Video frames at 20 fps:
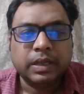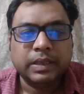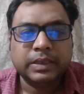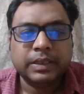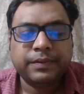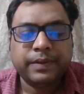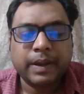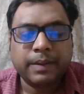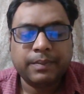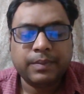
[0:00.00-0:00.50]

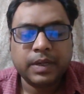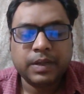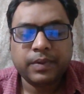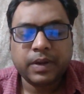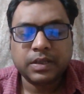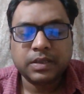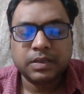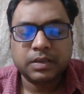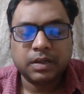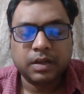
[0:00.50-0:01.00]
the family
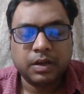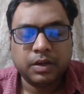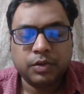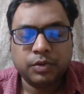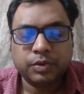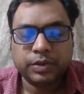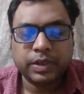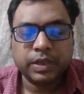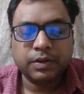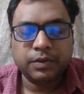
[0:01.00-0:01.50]
was
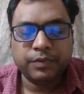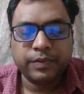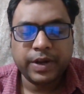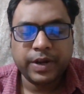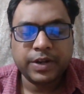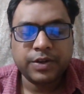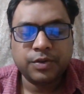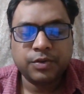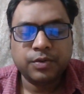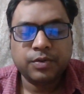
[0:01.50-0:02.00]
looking
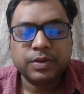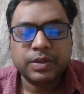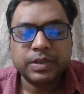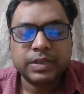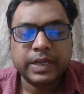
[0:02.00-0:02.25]
well to do.